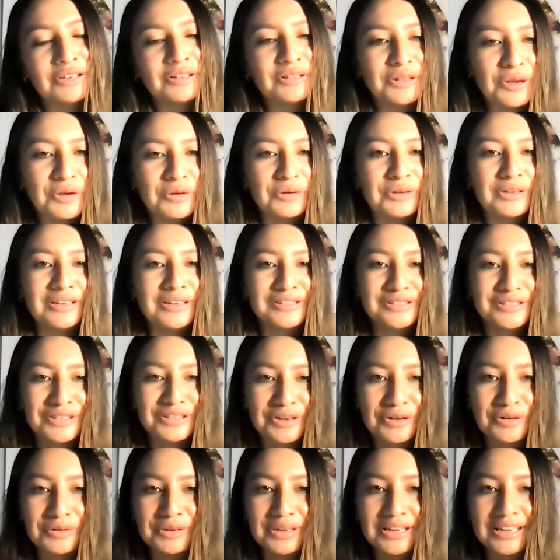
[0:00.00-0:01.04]
Chloe and
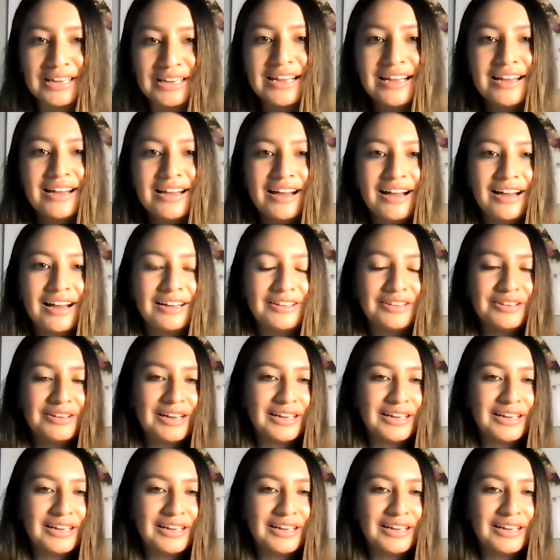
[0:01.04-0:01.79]
Zoe. You